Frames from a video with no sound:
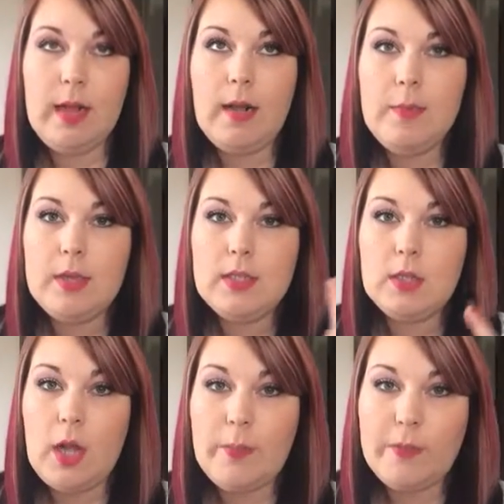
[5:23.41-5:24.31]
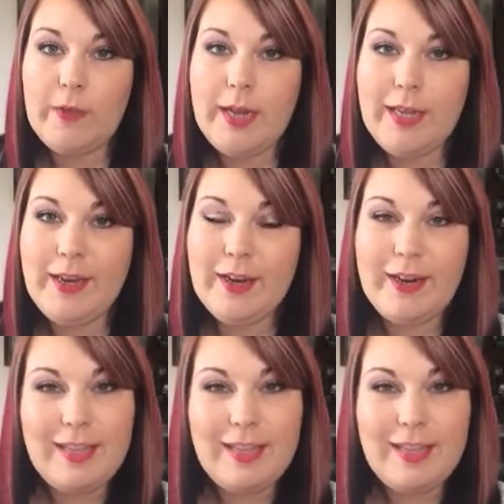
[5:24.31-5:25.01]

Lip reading: and I'm going to stop right here